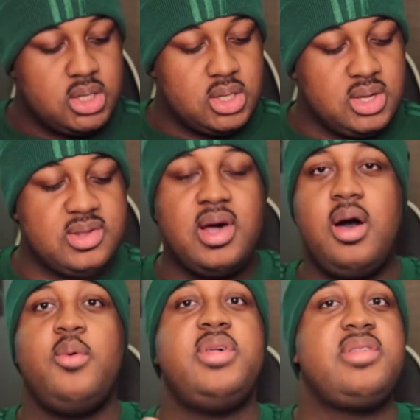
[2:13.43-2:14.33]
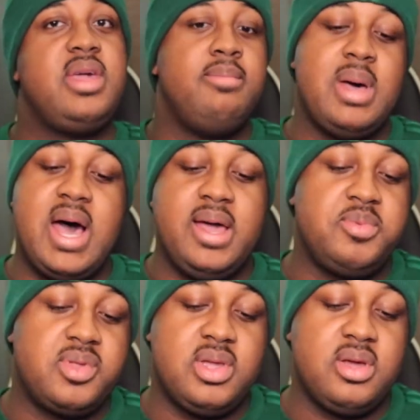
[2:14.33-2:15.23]
because I always keep my hype
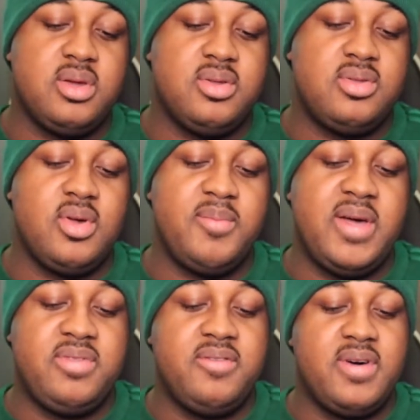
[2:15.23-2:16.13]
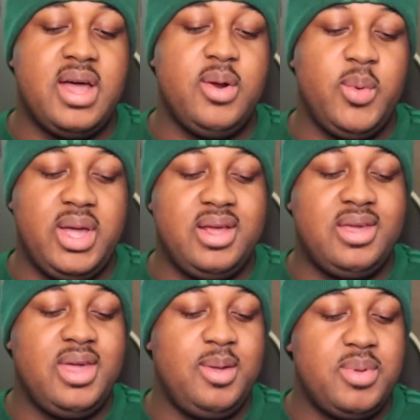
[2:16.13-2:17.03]
stickers, so I'm going to have to find a way to
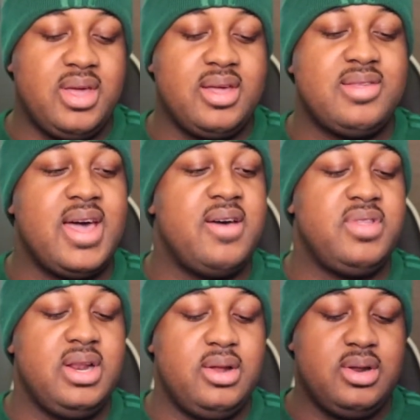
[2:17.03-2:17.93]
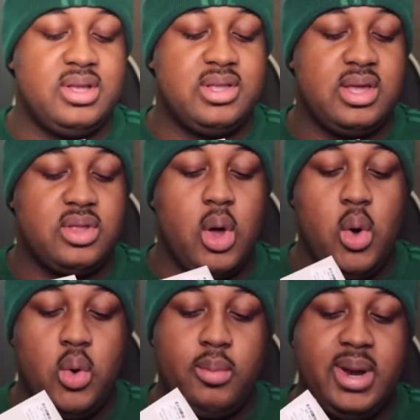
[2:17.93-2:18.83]
keep it because I have to literally take the
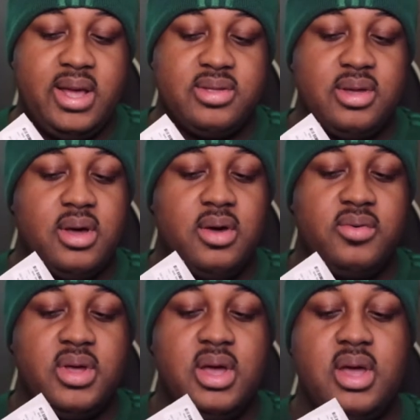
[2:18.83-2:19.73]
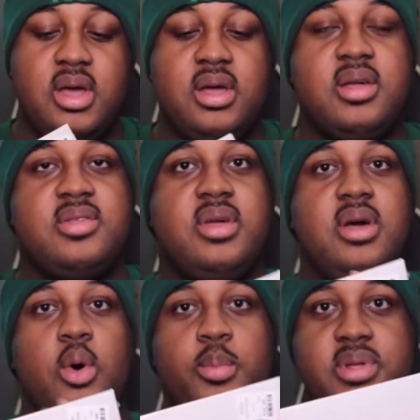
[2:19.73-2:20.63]
whole plastic off because it
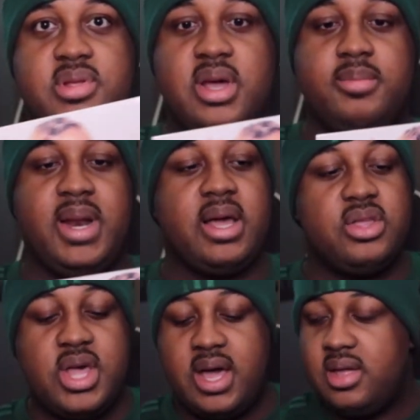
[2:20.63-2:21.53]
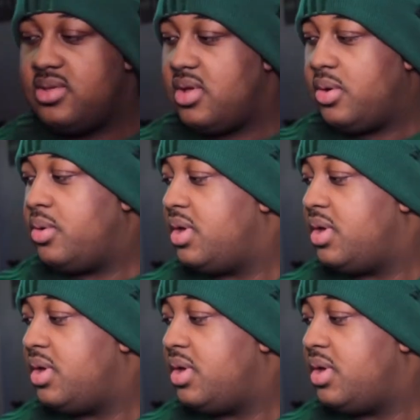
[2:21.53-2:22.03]
opens up like a jacket. So,